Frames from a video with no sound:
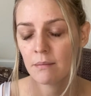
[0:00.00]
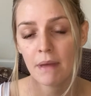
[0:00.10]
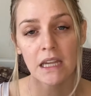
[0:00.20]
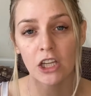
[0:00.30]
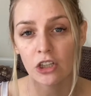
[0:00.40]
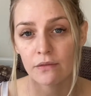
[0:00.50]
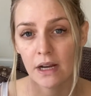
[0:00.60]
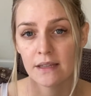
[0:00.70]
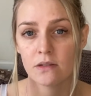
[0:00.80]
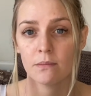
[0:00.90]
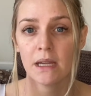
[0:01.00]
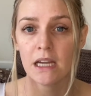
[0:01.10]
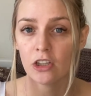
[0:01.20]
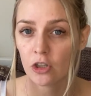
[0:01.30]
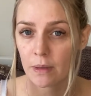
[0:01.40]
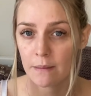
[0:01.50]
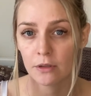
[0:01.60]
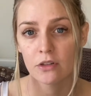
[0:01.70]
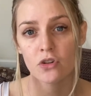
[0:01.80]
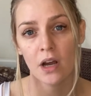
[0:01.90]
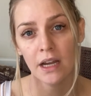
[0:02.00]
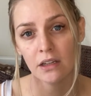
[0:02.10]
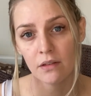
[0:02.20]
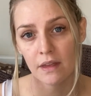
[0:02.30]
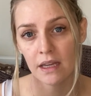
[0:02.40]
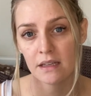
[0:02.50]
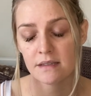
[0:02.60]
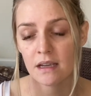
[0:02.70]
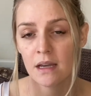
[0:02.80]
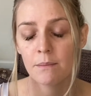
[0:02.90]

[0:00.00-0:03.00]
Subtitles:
making new friends or meeting new people or trying new things